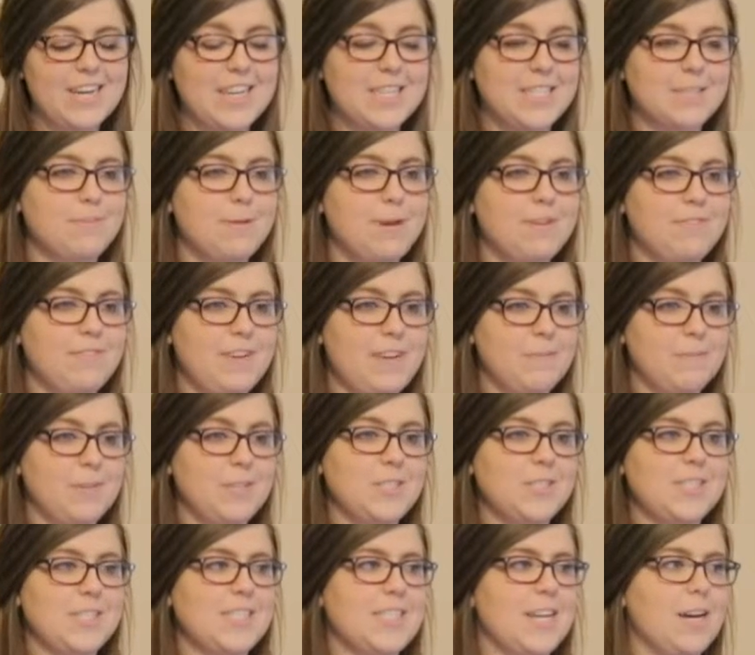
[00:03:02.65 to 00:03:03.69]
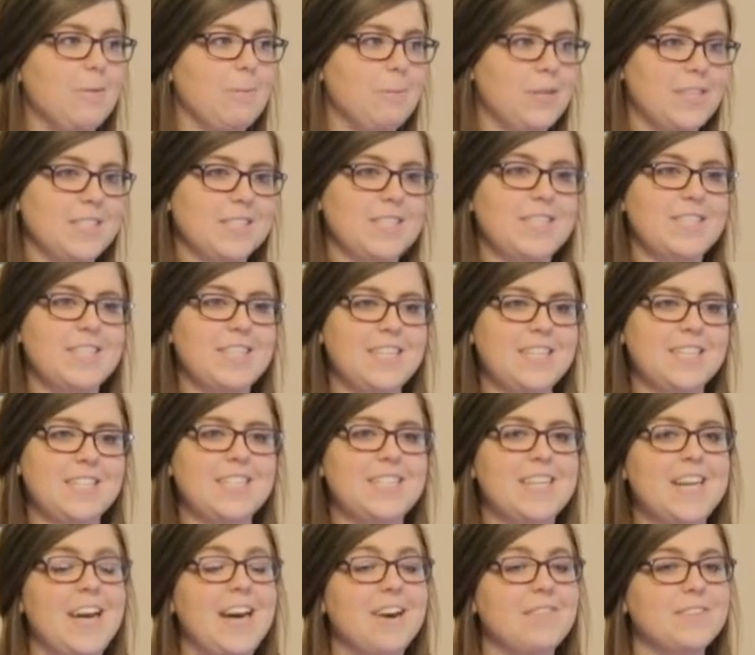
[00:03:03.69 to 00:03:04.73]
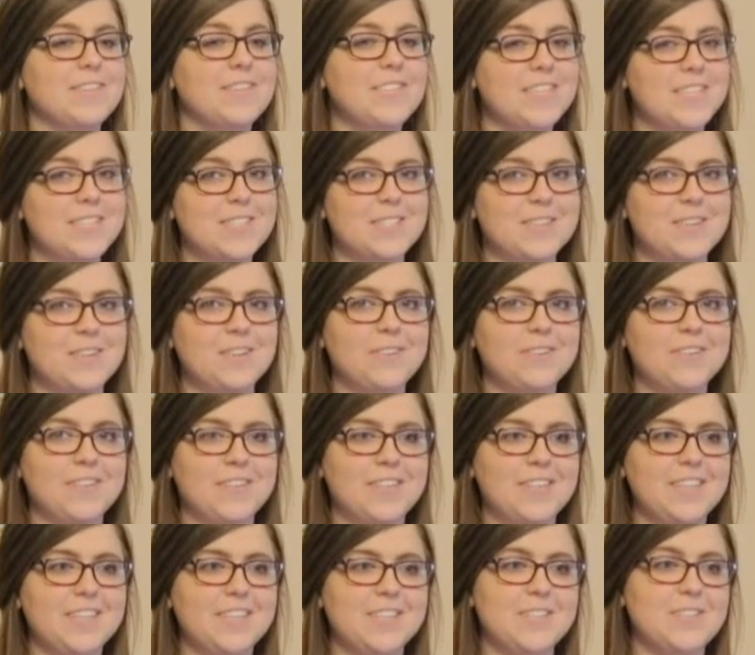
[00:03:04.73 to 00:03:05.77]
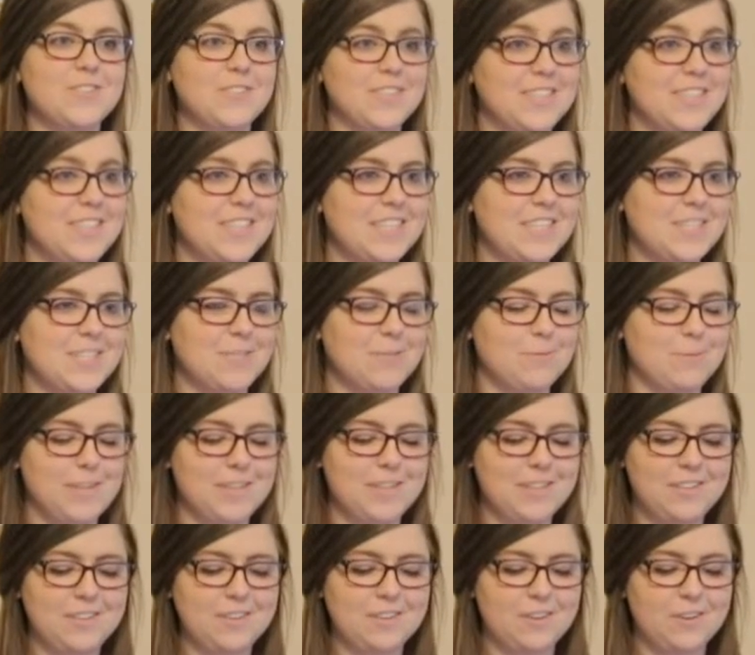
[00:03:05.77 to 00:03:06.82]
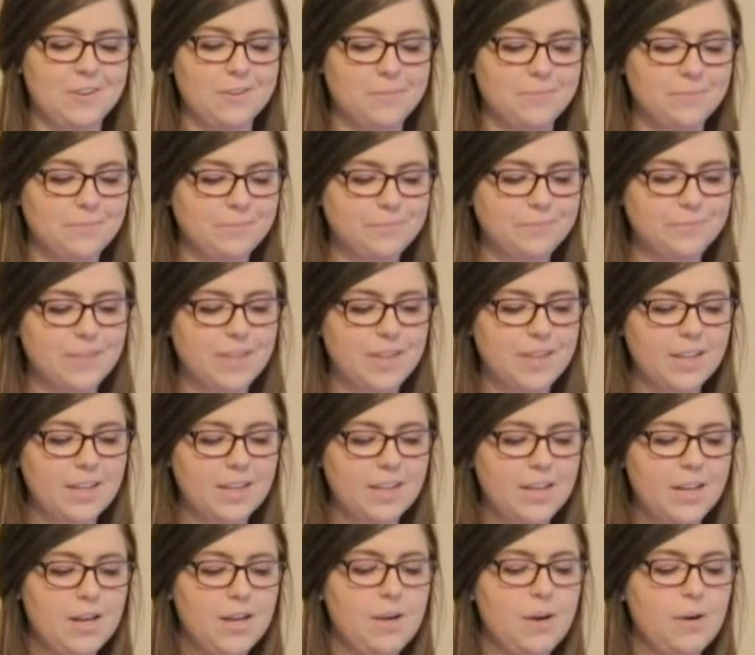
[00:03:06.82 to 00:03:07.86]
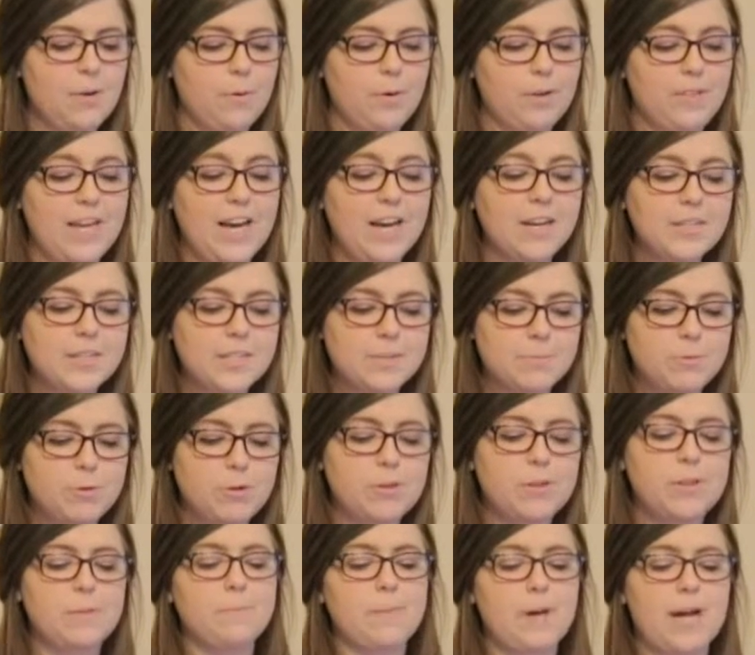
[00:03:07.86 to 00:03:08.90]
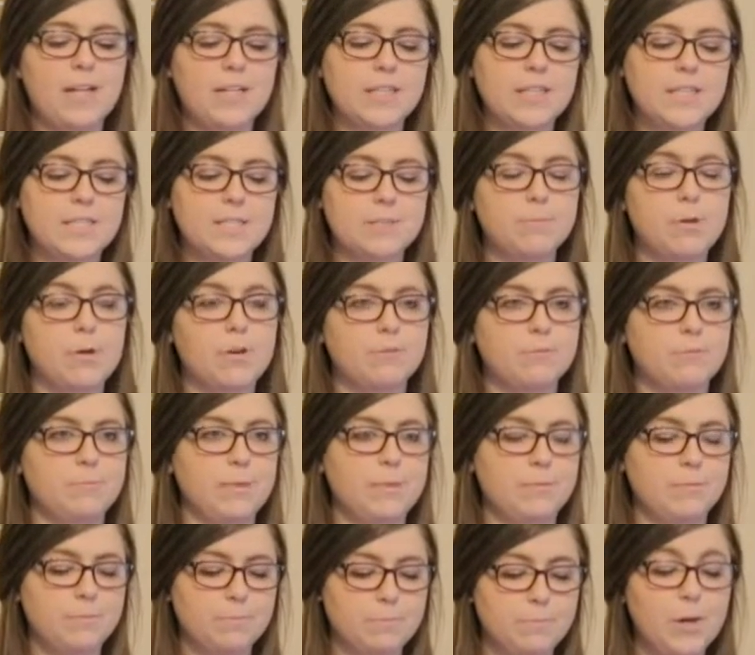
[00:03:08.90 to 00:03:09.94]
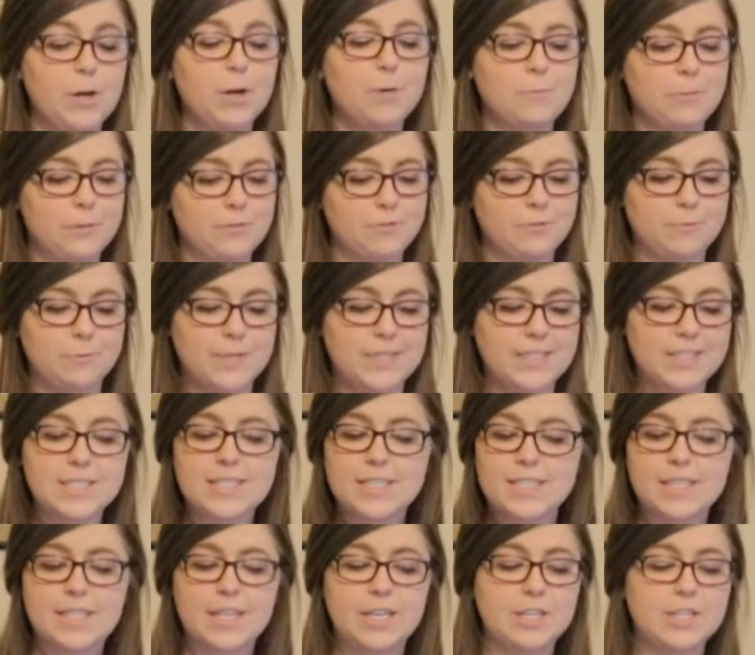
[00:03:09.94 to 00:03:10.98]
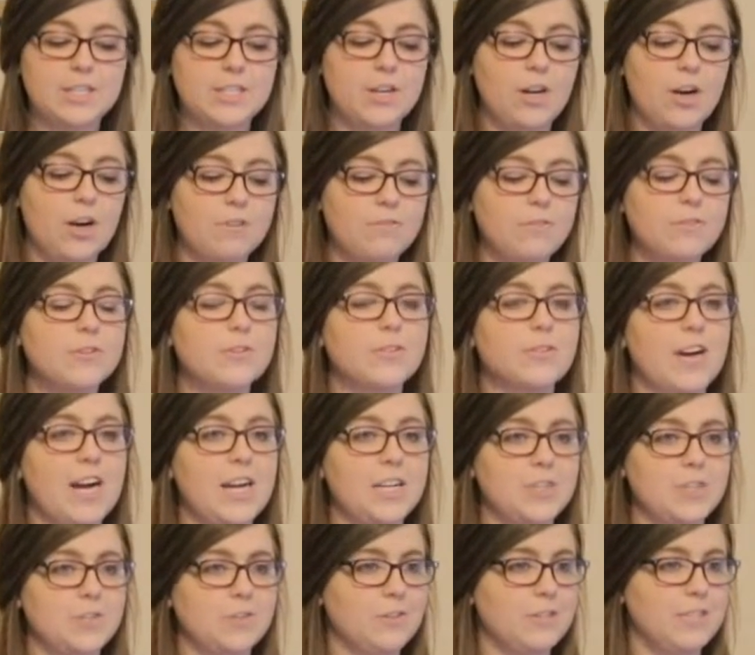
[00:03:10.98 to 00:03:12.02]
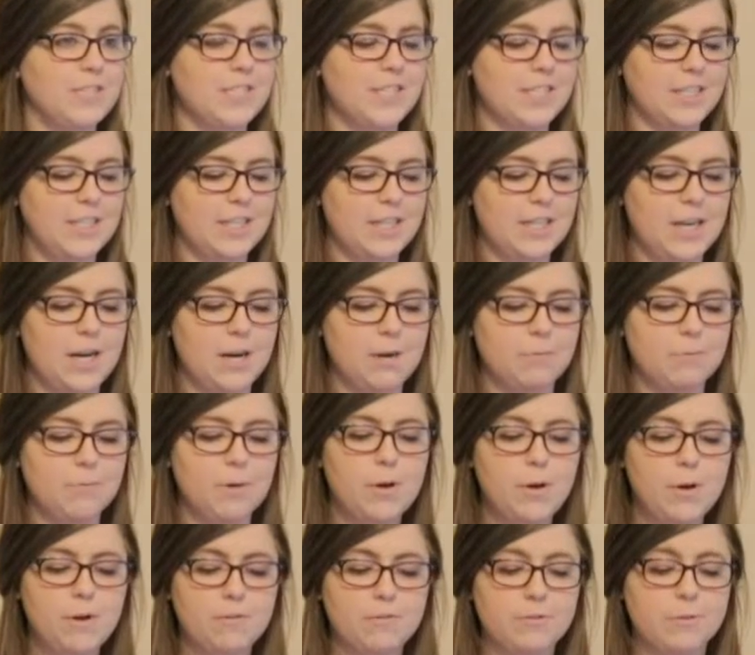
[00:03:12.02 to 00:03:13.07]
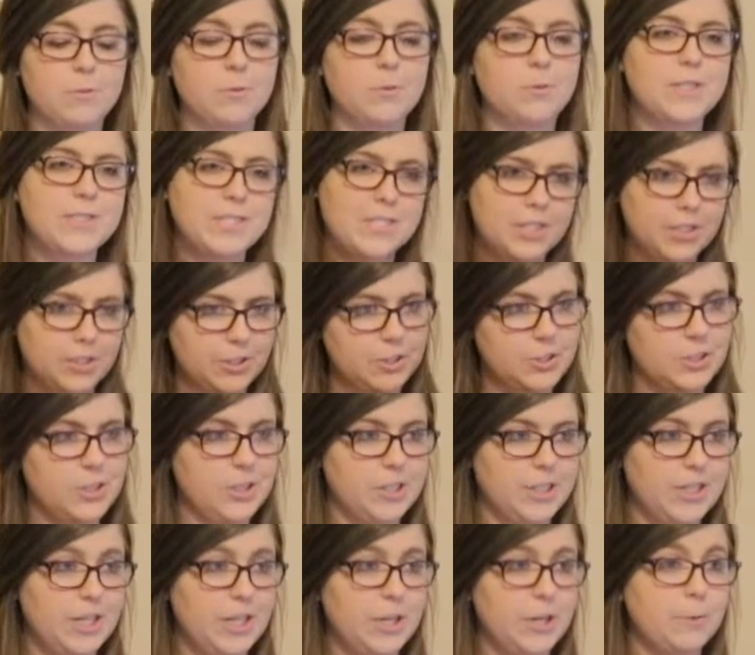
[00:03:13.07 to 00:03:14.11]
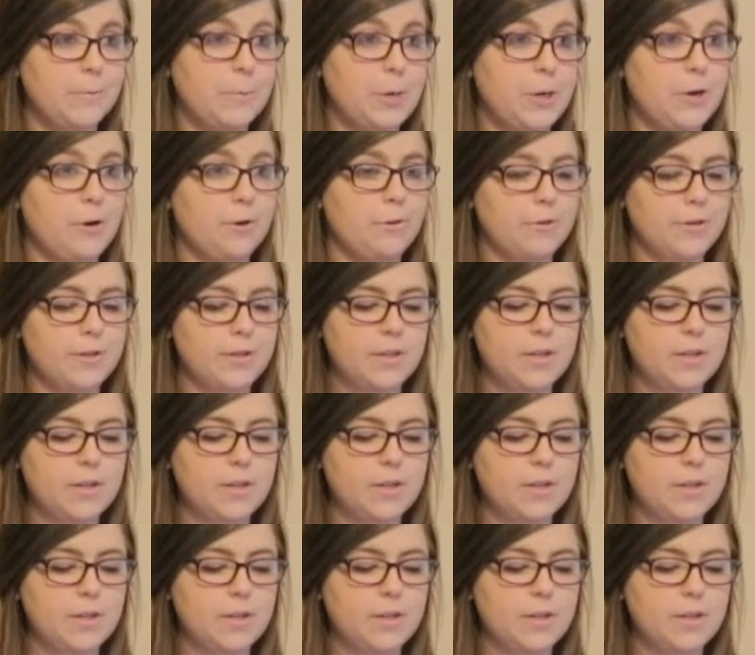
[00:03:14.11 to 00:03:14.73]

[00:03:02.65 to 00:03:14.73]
ask my family just how pleasant it is to have a 6-year-old learning a stringed instrument in your home. Without smooth and balanced bow movements, there is an awful scratch noise that can come from twisting or jerking your bow.